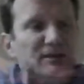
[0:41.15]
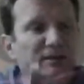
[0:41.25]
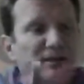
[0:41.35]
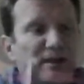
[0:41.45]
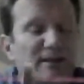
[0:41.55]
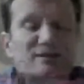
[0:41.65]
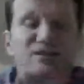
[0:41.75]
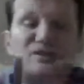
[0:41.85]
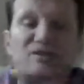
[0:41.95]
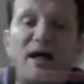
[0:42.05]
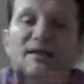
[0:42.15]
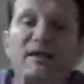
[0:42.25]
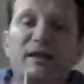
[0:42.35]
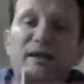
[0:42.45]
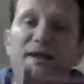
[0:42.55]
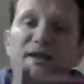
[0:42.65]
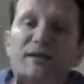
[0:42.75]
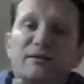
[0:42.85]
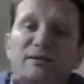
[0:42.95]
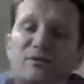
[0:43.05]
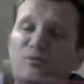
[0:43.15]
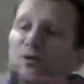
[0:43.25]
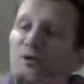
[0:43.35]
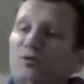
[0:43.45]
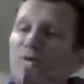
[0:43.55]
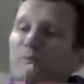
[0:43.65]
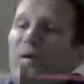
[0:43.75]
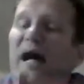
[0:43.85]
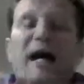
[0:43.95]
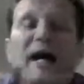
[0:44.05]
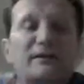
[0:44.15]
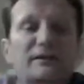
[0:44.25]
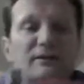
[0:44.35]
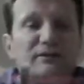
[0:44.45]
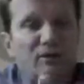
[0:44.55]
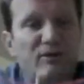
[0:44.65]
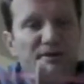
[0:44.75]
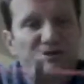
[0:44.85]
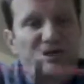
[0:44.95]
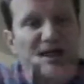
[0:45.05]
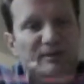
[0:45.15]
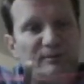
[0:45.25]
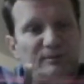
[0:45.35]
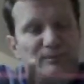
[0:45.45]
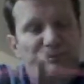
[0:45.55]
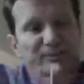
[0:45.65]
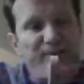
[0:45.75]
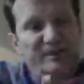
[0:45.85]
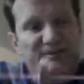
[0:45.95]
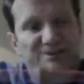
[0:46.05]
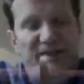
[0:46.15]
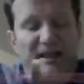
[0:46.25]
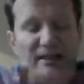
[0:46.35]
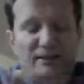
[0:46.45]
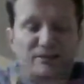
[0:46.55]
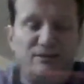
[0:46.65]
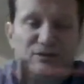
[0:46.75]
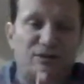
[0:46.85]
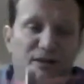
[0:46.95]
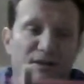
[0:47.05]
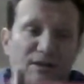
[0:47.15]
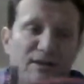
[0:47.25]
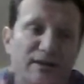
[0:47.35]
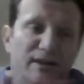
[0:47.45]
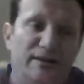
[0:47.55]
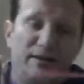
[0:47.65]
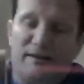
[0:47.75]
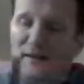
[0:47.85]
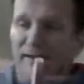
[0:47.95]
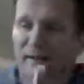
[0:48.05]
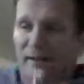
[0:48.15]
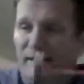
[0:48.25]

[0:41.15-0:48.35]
and study, you will do bad in your exam, PTH in the kidney.